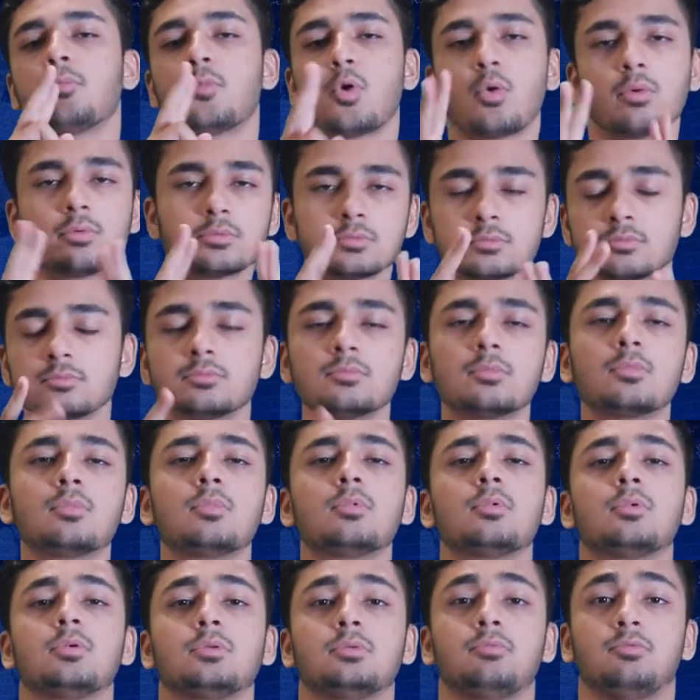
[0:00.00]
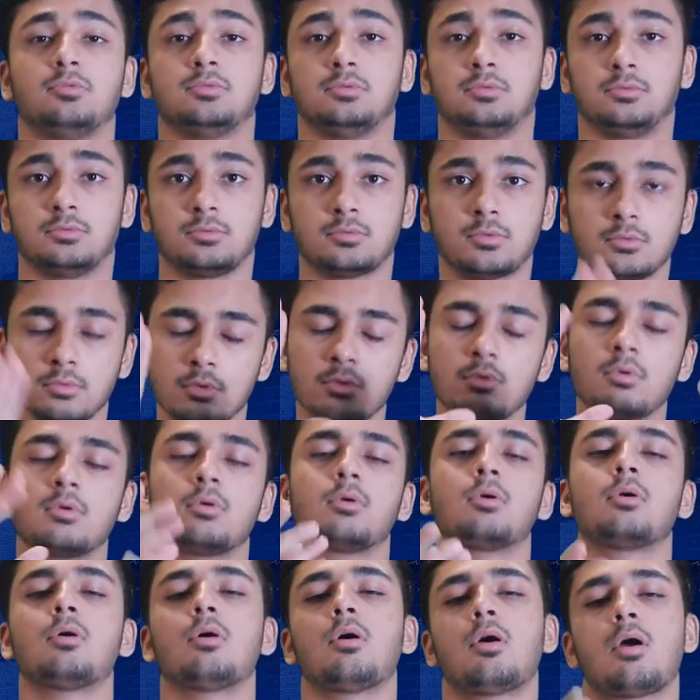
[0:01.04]
There should be a complete lockdown in
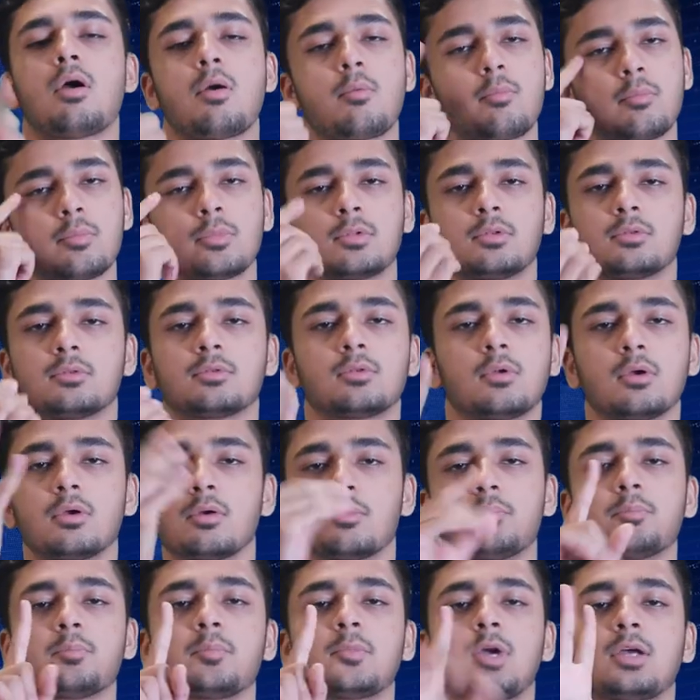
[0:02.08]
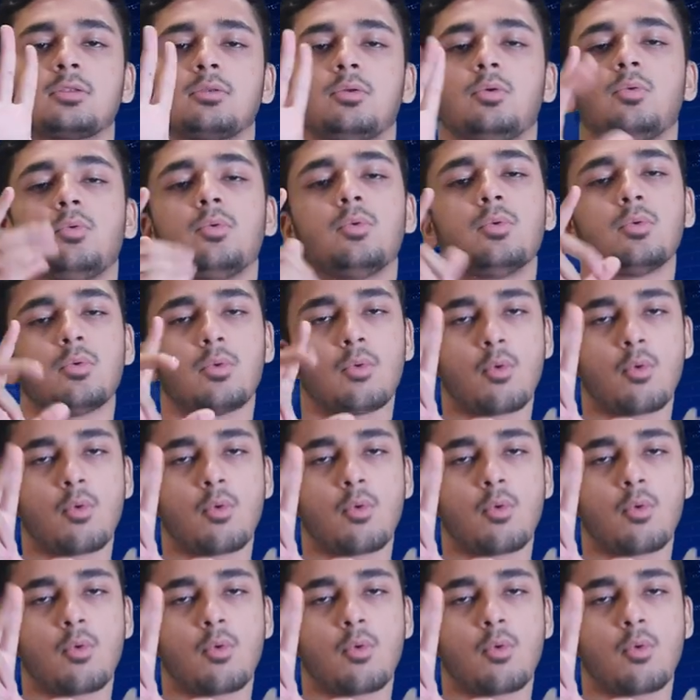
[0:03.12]
the port city for 15 days,